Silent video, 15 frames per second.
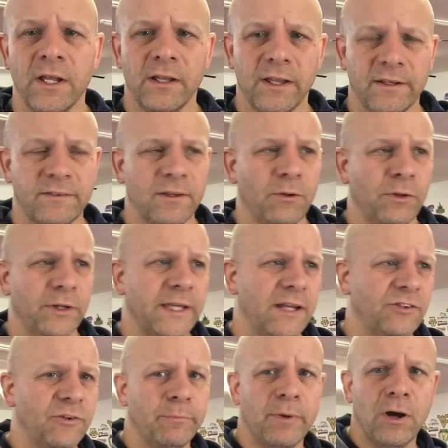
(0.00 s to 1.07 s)
likes to only
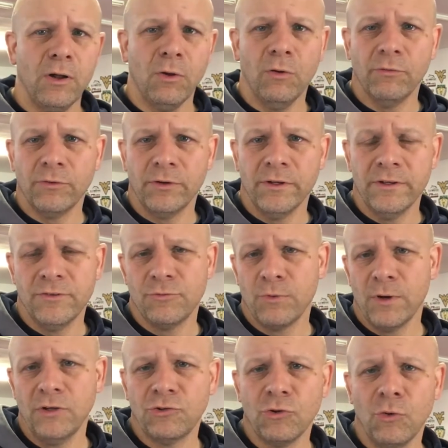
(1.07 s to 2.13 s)
catch the ball over his
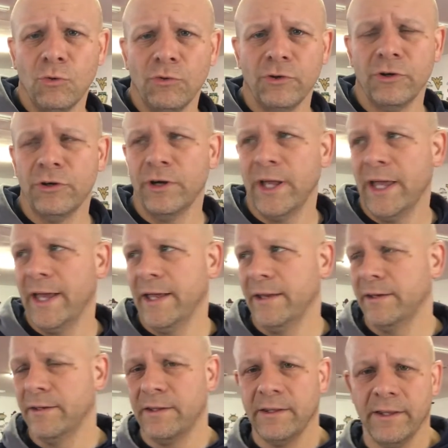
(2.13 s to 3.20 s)
right shoulder,
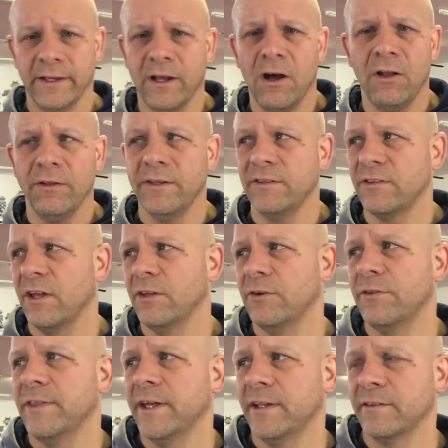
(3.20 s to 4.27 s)
and like all these other
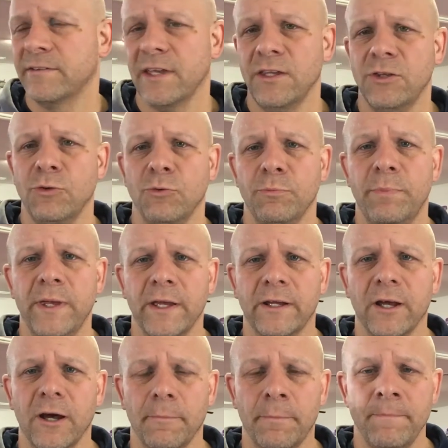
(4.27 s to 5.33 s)
things that you'd pick
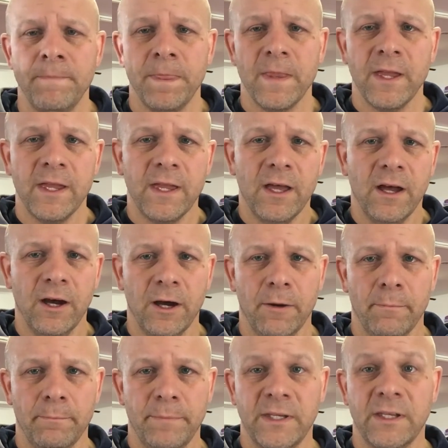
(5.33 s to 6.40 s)
up
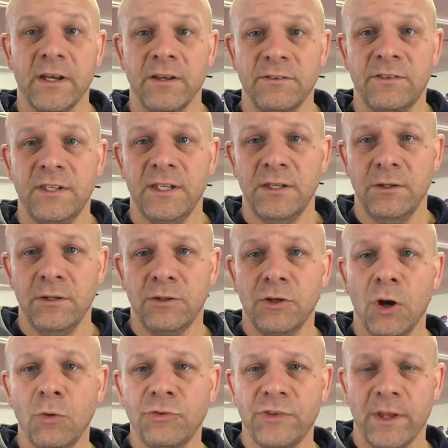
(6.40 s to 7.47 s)
because he
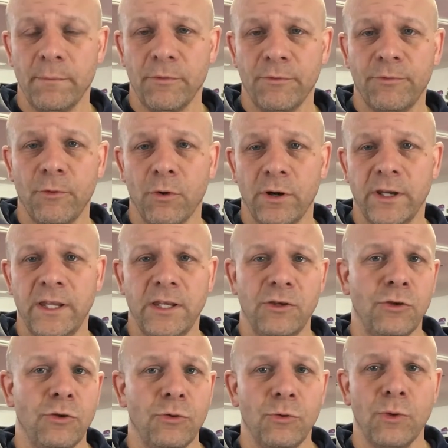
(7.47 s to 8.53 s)
coached them before and he
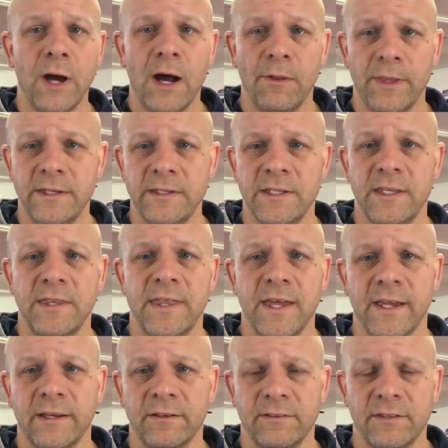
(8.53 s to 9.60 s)
knew how they did
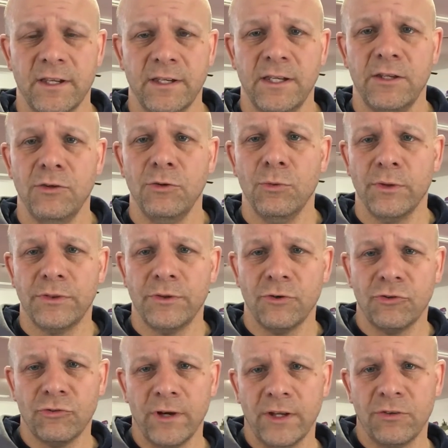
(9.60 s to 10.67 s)
things and he knew what their
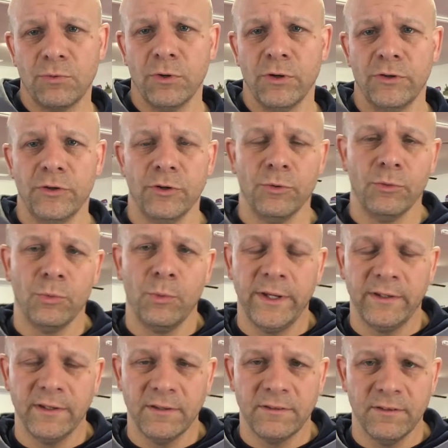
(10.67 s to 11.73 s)
strengths were and their
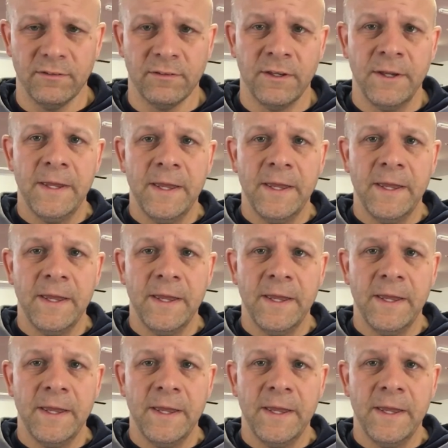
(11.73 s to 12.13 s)
weaknesses,